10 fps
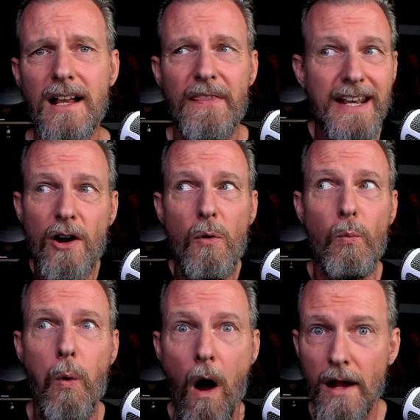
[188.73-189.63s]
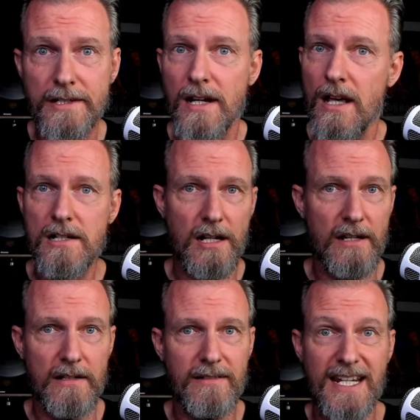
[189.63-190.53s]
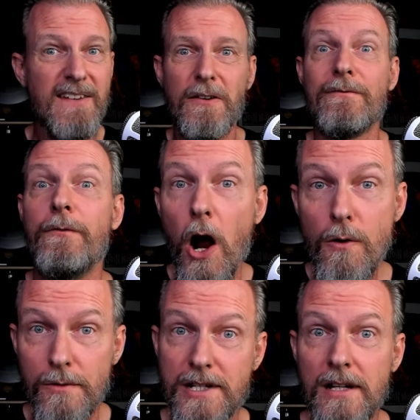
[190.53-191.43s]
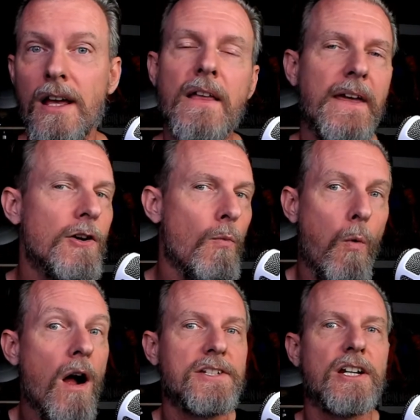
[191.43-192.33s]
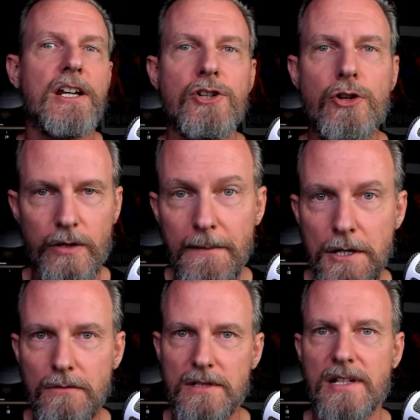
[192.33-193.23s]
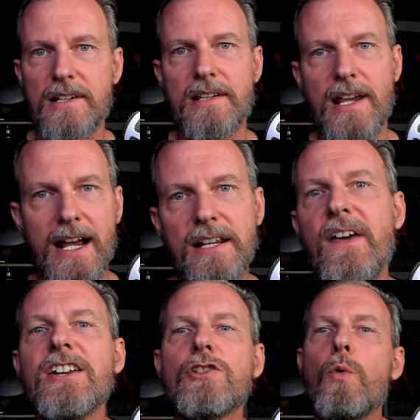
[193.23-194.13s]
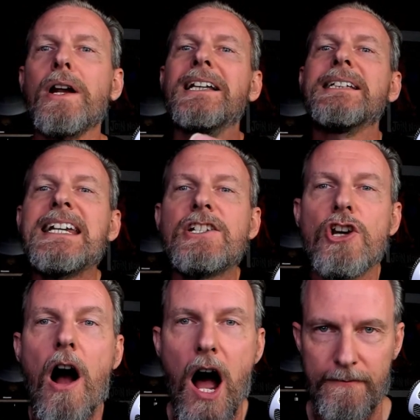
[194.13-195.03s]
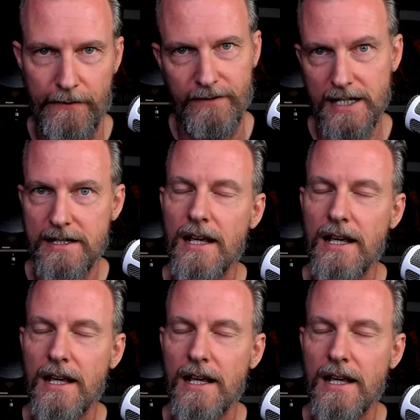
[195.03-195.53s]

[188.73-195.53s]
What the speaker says: They don't want to even vote. They don't want to contribute to society. They just want to leech off of it.